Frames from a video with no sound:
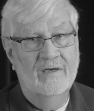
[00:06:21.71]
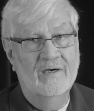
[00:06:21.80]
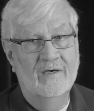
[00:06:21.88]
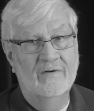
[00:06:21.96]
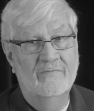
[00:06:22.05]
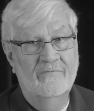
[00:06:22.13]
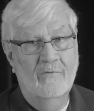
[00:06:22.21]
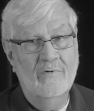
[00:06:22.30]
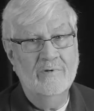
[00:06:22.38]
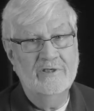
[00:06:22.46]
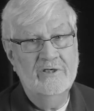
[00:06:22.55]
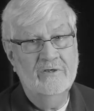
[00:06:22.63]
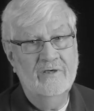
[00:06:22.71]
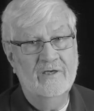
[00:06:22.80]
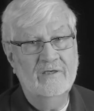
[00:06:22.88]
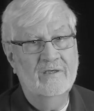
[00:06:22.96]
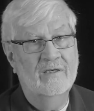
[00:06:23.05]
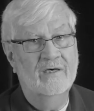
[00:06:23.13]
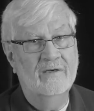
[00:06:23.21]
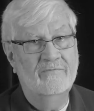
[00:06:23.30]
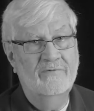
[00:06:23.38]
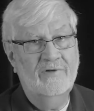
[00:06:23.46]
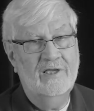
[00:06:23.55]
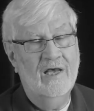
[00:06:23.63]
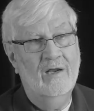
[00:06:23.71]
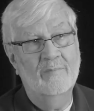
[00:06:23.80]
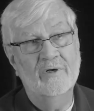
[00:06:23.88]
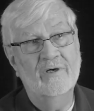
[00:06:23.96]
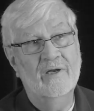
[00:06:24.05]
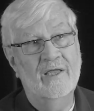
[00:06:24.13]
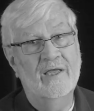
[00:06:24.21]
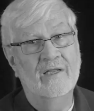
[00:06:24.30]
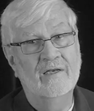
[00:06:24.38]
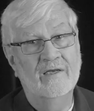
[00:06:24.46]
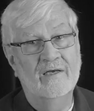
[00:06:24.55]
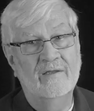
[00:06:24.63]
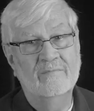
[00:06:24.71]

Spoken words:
our forward turret, 50 caliber, and